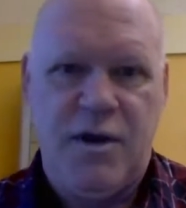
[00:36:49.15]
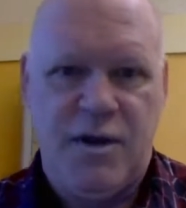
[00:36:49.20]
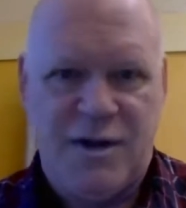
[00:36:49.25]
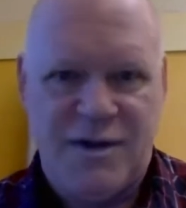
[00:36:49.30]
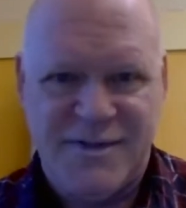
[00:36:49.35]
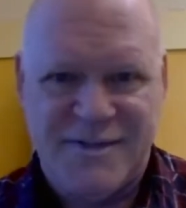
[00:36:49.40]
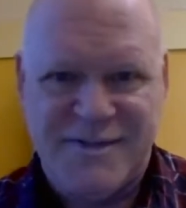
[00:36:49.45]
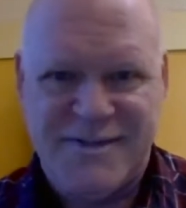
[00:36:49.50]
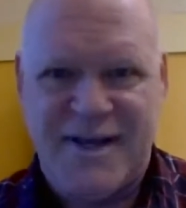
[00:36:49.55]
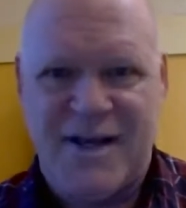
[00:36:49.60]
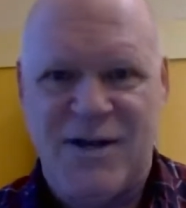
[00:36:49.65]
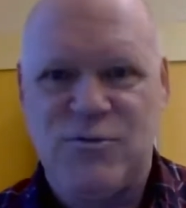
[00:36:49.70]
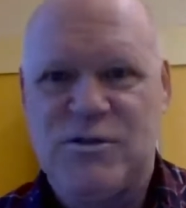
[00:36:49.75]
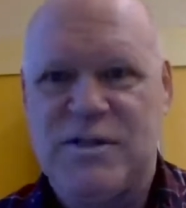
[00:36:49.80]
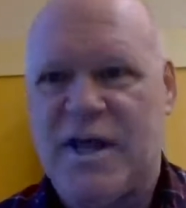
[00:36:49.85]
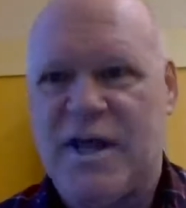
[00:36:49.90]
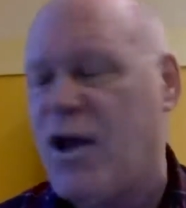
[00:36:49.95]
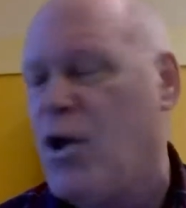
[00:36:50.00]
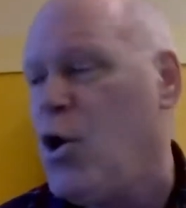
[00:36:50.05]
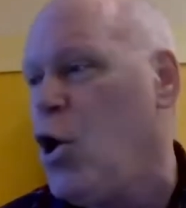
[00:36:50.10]
It
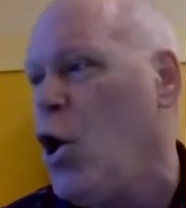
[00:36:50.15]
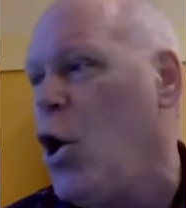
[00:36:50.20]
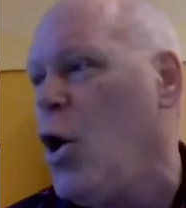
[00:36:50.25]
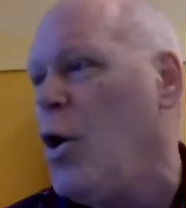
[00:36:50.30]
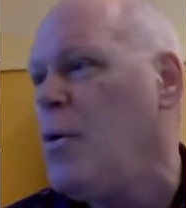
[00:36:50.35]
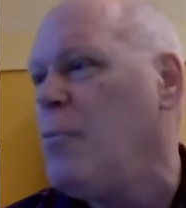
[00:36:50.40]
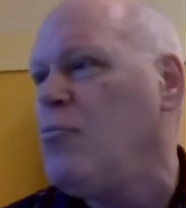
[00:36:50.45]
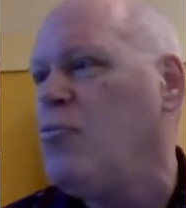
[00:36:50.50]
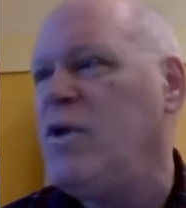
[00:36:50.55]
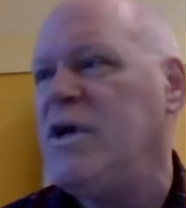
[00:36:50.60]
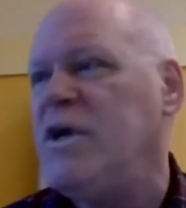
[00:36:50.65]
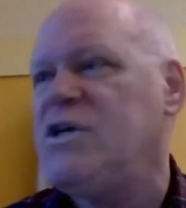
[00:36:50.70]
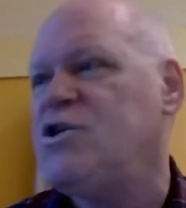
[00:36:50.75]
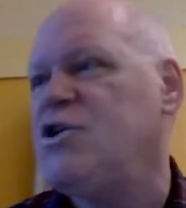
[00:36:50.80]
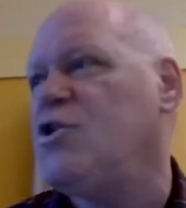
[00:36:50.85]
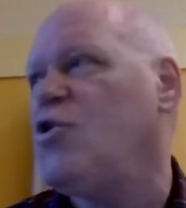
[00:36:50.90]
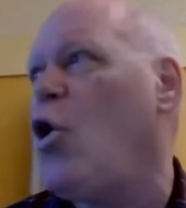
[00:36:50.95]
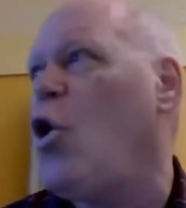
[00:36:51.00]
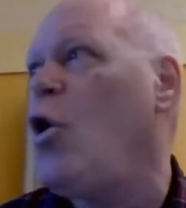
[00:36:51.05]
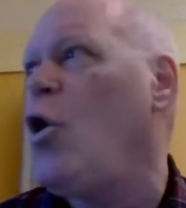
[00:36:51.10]
sounds like we
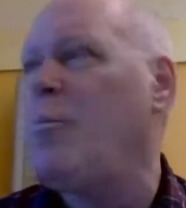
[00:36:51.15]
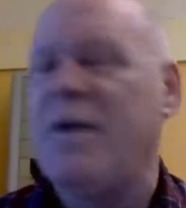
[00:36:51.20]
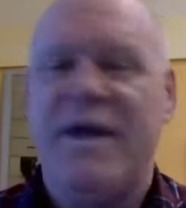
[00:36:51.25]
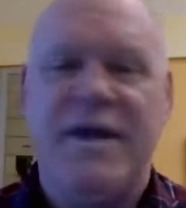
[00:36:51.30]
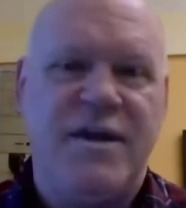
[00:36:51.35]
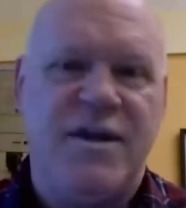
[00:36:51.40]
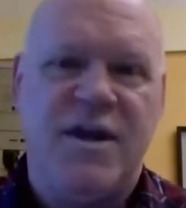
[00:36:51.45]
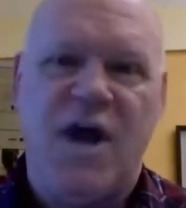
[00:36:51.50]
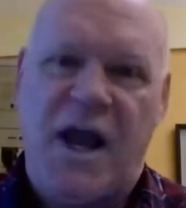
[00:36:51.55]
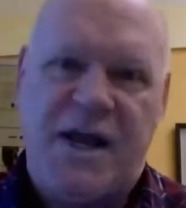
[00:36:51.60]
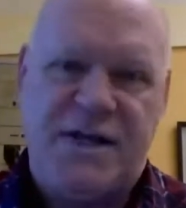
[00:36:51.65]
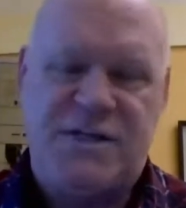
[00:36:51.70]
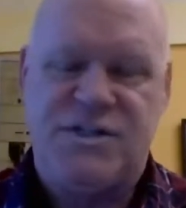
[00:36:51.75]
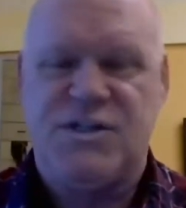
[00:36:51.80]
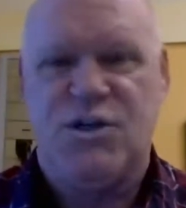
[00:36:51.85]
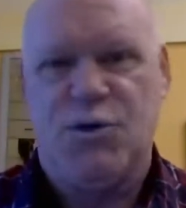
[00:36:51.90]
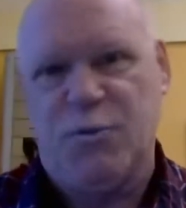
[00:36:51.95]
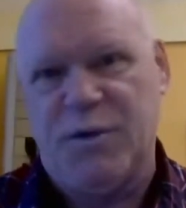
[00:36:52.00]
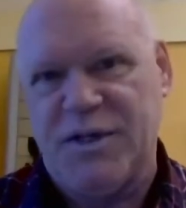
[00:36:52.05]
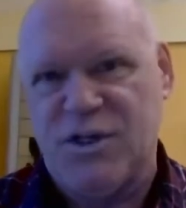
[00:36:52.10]
should all be
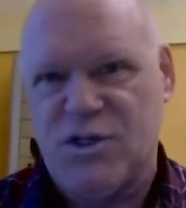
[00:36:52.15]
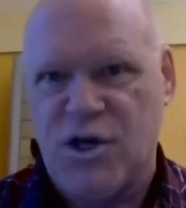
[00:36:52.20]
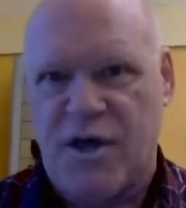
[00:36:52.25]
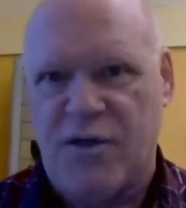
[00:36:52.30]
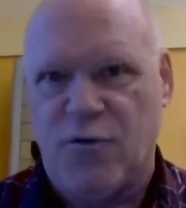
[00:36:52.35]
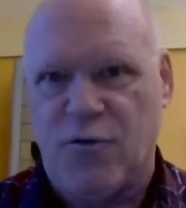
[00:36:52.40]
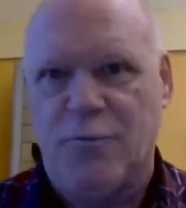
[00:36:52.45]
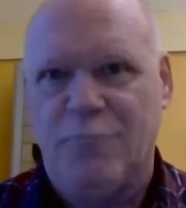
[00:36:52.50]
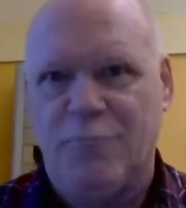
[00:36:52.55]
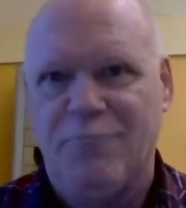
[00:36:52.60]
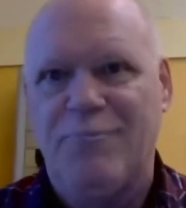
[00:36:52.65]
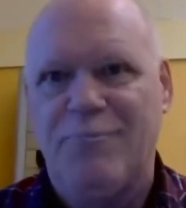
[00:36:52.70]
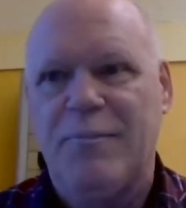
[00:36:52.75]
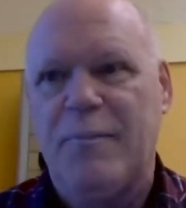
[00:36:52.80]
nice to each other.